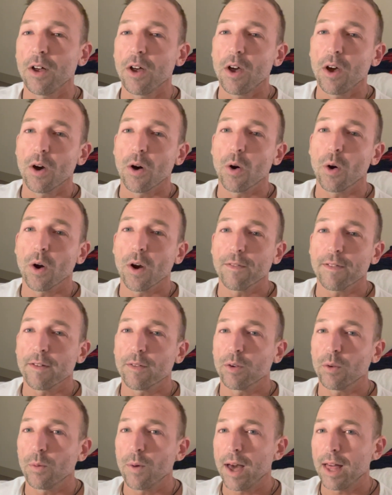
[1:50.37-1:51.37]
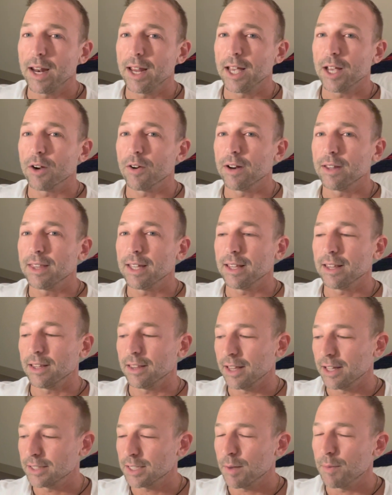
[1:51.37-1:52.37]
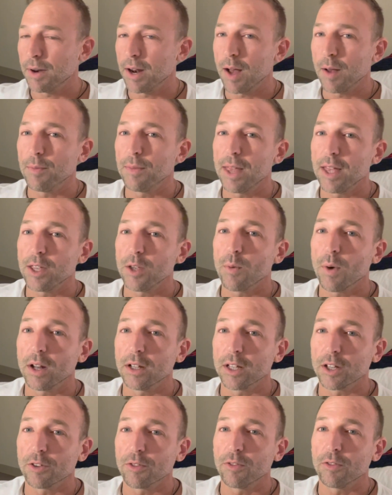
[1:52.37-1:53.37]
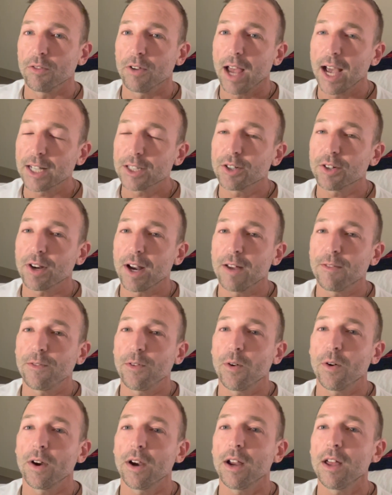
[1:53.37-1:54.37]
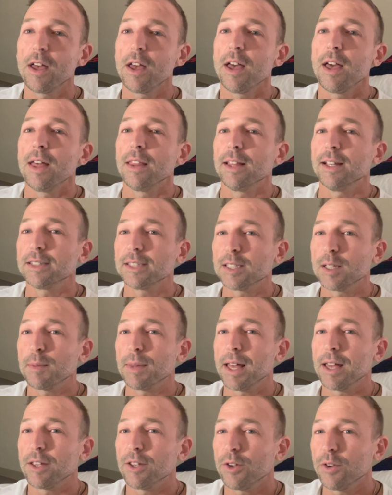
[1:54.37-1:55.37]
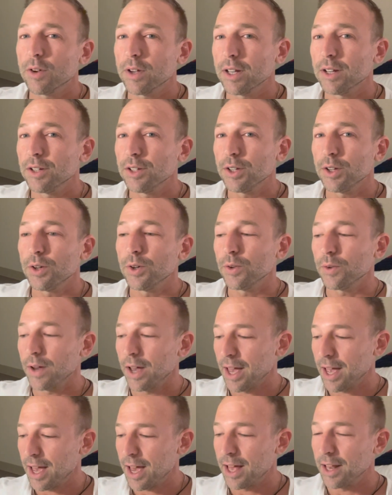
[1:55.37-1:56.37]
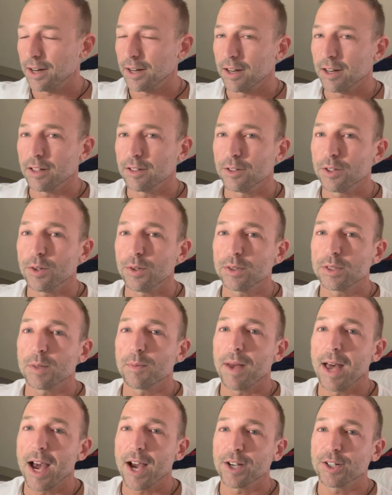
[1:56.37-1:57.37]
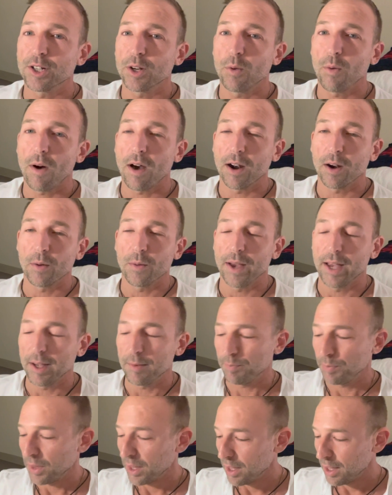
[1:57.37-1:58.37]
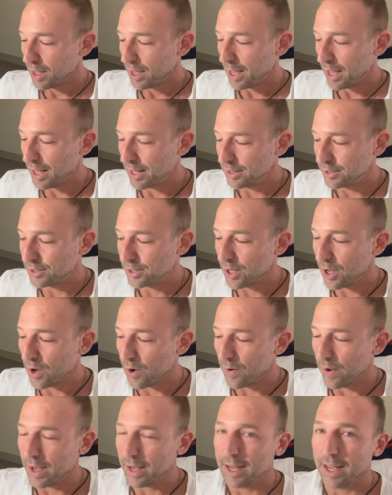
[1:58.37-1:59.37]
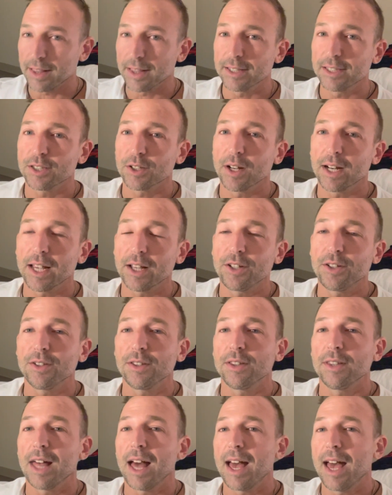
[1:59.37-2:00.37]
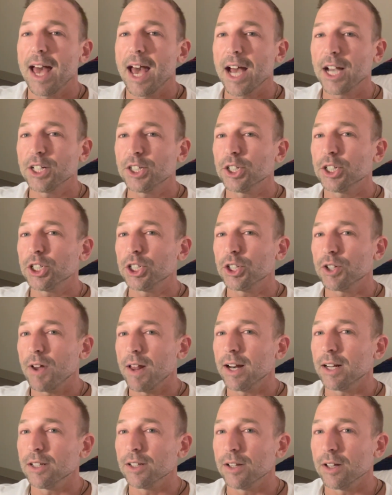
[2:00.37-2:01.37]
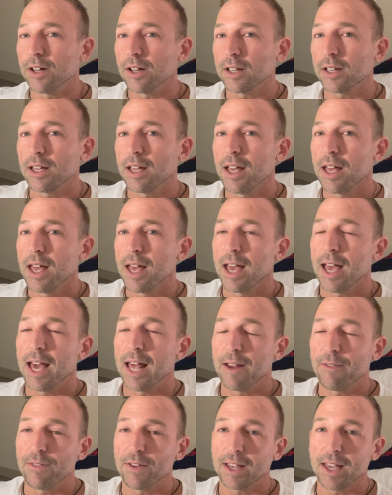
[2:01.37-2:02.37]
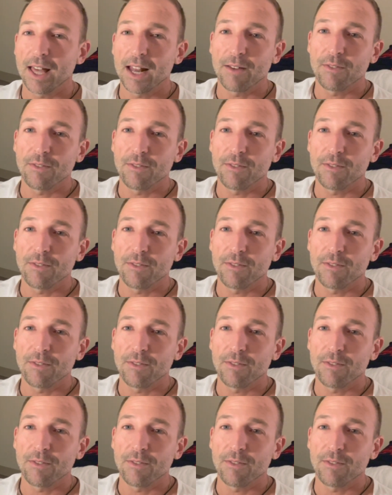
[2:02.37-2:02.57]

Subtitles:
or if you have a wedding or anything that's coming up that you want to look extra great for, this is something that you can do and lose some extra water weight. And so again, this is going to get you that extra shredded look. And if you